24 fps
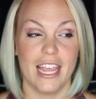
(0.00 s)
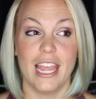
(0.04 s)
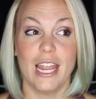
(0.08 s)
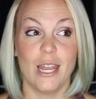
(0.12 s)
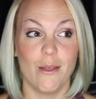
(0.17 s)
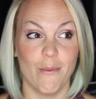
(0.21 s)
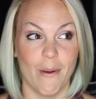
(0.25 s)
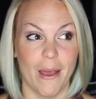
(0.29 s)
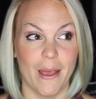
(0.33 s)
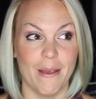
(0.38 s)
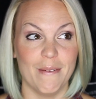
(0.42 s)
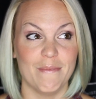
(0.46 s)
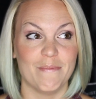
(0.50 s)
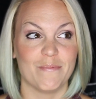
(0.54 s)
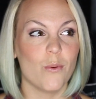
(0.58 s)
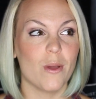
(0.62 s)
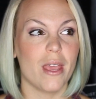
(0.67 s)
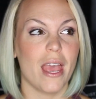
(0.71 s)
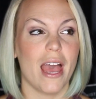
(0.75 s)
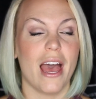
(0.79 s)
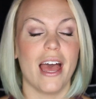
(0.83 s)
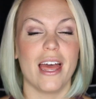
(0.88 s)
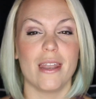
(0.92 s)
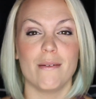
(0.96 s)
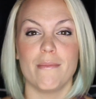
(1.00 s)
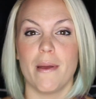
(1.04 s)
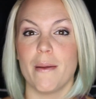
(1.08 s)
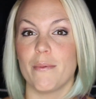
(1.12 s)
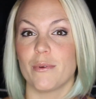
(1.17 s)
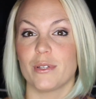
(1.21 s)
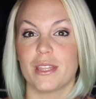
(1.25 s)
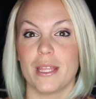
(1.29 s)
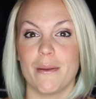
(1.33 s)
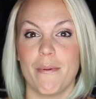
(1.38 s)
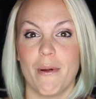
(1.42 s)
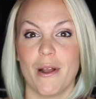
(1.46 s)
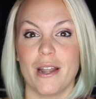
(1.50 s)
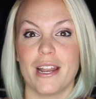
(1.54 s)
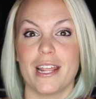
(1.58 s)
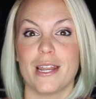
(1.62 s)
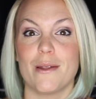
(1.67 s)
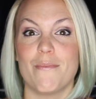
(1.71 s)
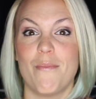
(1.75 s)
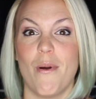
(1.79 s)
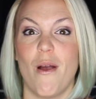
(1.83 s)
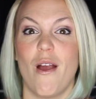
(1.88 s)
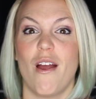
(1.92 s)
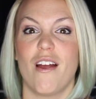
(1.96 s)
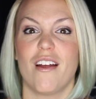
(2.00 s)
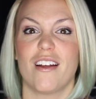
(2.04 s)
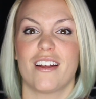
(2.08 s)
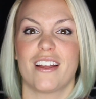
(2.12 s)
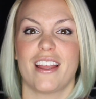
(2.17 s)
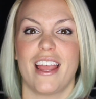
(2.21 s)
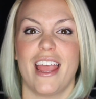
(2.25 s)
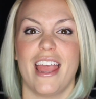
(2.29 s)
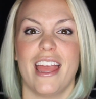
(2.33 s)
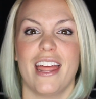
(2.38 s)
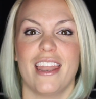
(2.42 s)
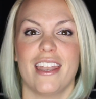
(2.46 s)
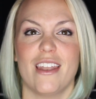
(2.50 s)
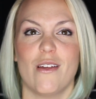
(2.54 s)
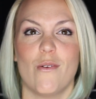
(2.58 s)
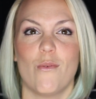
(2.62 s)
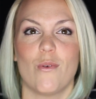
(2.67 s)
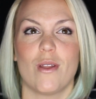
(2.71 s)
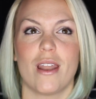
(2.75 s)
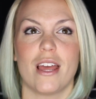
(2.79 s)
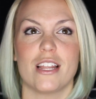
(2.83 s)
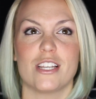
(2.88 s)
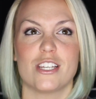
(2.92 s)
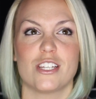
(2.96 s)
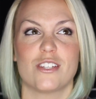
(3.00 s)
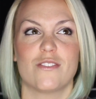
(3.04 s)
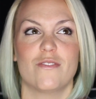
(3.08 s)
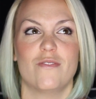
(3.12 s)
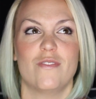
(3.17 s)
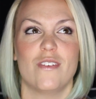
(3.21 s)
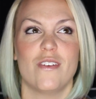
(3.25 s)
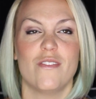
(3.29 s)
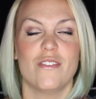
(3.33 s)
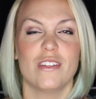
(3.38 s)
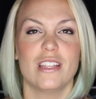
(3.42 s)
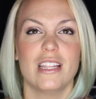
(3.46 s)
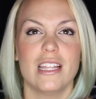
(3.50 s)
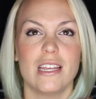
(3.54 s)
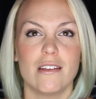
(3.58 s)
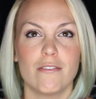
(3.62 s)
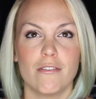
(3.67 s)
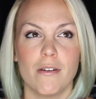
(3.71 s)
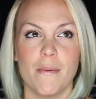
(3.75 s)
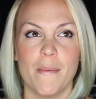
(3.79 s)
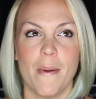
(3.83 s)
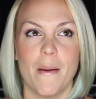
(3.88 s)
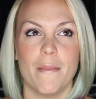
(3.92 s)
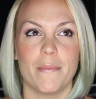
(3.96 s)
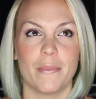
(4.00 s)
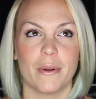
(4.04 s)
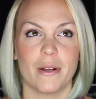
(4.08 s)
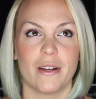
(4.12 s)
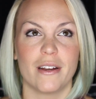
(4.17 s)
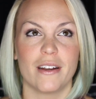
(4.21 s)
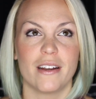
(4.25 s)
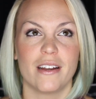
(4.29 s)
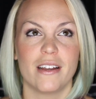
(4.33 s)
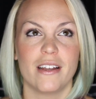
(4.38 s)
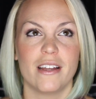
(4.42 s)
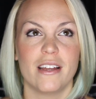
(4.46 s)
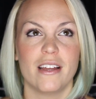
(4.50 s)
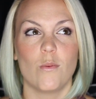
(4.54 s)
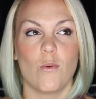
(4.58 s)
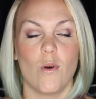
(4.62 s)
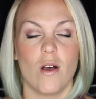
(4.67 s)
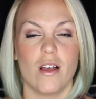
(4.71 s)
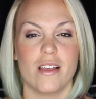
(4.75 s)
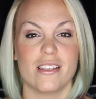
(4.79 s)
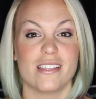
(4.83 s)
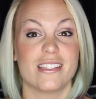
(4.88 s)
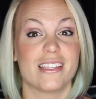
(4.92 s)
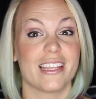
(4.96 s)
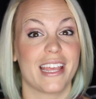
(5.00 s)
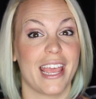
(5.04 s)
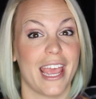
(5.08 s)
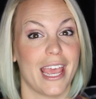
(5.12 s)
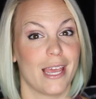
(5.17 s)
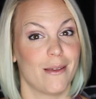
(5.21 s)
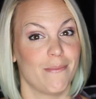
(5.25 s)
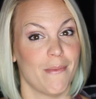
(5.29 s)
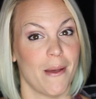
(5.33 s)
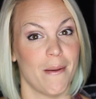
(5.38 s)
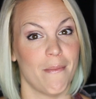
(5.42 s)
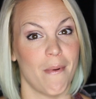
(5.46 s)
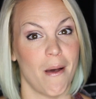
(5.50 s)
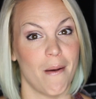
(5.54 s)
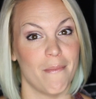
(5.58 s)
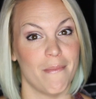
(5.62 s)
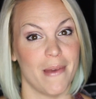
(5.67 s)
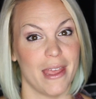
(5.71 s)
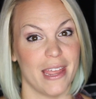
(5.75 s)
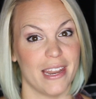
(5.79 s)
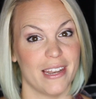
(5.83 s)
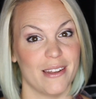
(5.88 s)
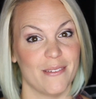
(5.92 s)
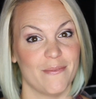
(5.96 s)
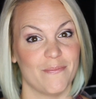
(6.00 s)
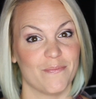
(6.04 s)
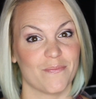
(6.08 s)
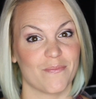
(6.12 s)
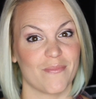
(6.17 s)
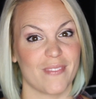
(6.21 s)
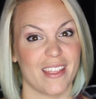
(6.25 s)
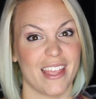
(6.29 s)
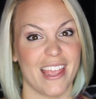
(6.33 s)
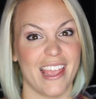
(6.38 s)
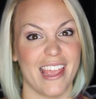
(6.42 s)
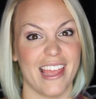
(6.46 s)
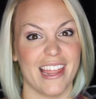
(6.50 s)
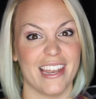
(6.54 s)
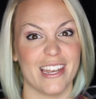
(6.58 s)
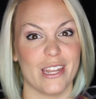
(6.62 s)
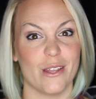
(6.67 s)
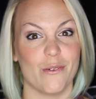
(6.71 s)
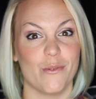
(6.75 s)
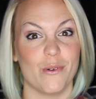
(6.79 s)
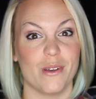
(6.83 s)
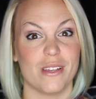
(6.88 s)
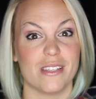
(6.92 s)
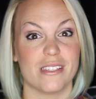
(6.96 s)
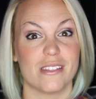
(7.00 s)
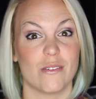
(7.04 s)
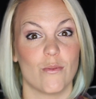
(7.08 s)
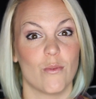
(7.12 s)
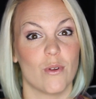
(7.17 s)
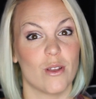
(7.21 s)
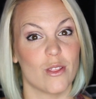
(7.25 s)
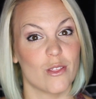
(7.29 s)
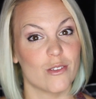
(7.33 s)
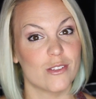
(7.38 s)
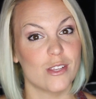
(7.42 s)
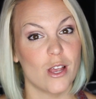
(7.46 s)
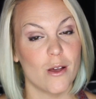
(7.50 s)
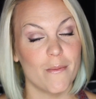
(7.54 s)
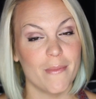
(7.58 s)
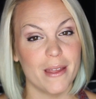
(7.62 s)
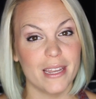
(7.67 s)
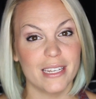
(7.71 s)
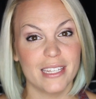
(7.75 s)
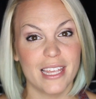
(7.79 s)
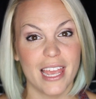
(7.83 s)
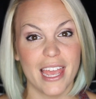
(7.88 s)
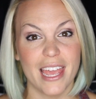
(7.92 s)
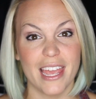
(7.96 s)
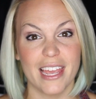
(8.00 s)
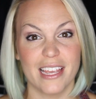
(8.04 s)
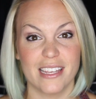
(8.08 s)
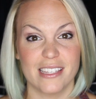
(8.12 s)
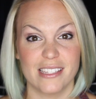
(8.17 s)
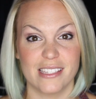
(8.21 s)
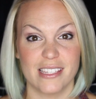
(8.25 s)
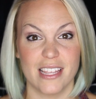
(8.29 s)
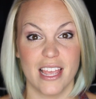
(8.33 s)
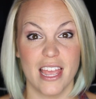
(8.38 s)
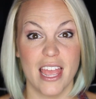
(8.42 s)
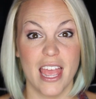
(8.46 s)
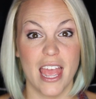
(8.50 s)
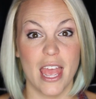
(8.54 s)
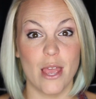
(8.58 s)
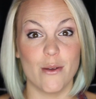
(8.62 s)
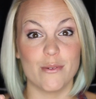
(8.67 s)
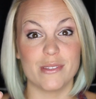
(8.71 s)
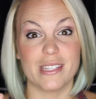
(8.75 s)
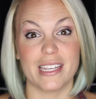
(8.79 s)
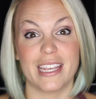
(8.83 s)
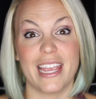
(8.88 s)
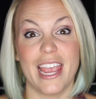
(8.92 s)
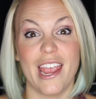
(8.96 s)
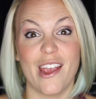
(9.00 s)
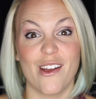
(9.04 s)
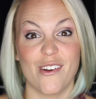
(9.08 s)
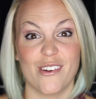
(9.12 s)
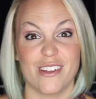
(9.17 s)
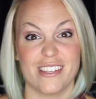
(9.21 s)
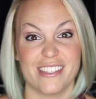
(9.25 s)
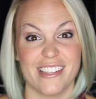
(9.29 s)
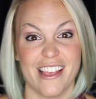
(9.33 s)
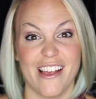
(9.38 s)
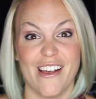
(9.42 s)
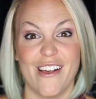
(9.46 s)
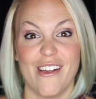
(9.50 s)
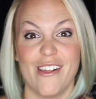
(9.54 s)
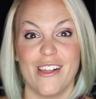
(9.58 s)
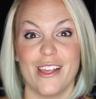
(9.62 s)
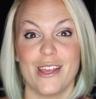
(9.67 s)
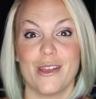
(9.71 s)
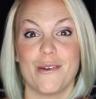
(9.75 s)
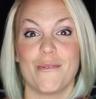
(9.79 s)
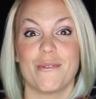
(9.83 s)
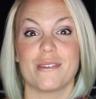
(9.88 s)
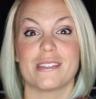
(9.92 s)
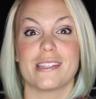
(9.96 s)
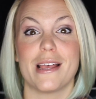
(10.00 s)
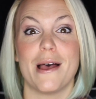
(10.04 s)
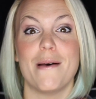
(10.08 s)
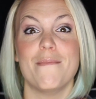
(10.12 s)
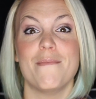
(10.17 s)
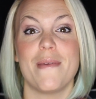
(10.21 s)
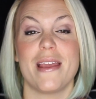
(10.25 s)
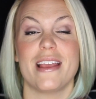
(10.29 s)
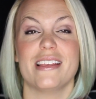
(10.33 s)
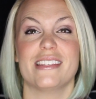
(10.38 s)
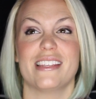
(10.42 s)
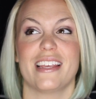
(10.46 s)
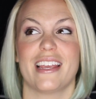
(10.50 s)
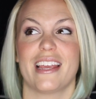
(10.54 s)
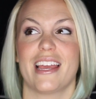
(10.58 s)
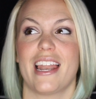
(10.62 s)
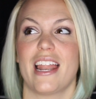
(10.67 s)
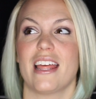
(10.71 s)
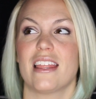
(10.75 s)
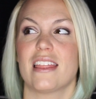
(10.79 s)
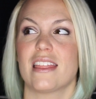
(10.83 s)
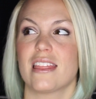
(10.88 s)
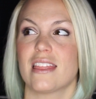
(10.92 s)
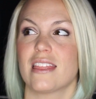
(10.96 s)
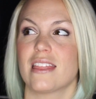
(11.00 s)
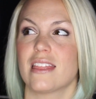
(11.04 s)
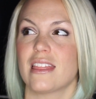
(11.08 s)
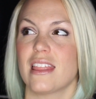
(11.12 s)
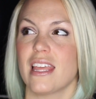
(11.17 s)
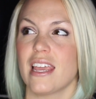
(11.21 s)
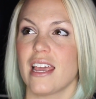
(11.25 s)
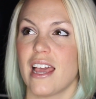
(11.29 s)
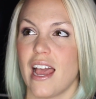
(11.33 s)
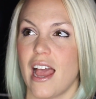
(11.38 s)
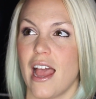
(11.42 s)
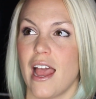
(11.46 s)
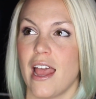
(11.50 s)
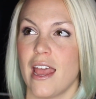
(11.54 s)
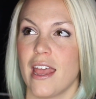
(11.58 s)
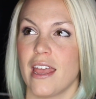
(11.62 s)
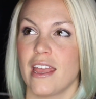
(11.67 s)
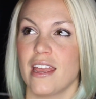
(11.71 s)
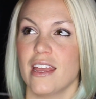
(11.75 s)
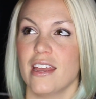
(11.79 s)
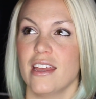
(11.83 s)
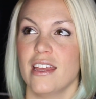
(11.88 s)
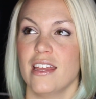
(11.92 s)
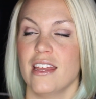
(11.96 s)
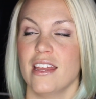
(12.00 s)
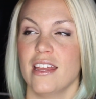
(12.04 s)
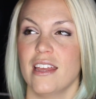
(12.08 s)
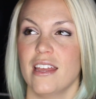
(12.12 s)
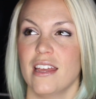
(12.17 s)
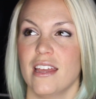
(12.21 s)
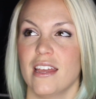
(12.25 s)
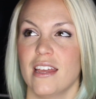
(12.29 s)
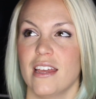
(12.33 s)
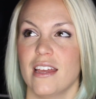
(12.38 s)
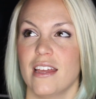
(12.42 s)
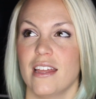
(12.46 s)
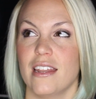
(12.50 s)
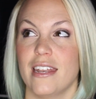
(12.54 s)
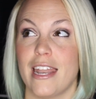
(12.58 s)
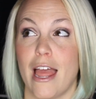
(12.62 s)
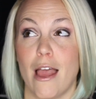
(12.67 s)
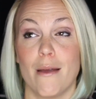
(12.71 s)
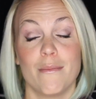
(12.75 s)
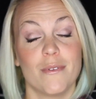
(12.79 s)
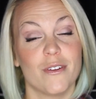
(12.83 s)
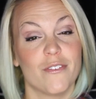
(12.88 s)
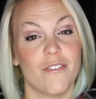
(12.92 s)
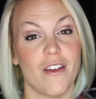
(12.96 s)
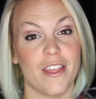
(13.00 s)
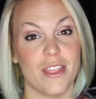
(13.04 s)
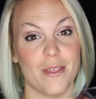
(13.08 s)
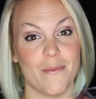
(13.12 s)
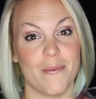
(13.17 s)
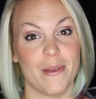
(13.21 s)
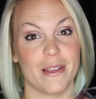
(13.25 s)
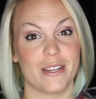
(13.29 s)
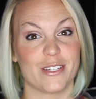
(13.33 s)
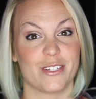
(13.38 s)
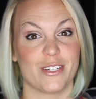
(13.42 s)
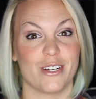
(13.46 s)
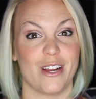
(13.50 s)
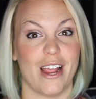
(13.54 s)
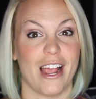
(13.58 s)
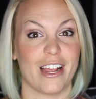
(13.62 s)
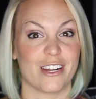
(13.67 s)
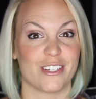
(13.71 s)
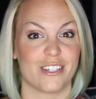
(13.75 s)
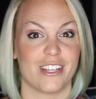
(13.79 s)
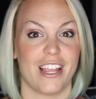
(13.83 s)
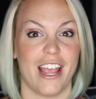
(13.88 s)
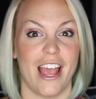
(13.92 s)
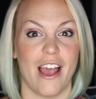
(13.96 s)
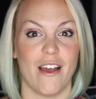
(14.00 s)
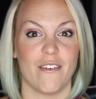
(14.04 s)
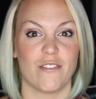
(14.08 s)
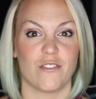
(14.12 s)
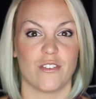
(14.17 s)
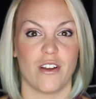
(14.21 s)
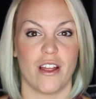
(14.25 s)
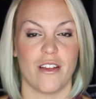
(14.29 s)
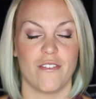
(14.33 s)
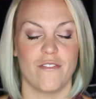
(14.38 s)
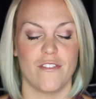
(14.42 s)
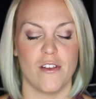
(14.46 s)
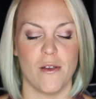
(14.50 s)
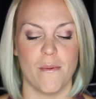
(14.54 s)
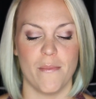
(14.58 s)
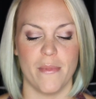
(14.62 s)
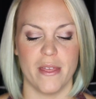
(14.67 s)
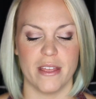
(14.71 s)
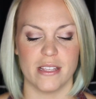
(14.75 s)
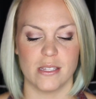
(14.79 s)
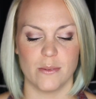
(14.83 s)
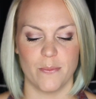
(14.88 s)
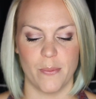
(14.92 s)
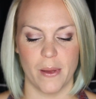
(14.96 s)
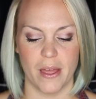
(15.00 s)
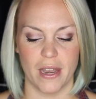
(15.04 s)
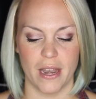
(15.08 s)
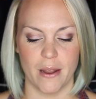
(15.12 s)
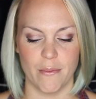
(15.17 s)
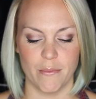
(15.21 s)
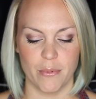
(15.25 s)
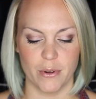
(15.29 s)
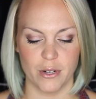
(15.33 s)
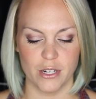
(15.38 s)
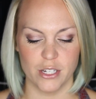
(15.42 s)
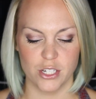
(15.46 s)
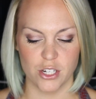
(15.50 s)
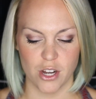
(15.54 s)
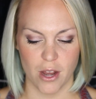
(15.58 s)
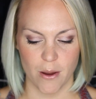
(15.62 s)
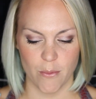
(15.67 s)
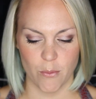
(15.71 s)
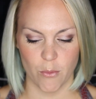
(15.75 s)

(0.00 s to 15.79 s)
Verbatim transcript: Anyway, we had my birthday party at a park and what I just vividly remember was the cake my mom made. And it was one of those homemade cakes it was a carousel. It was amazing. I think I, now I'm going to find the picture actually after I film this, but I'm pretty sure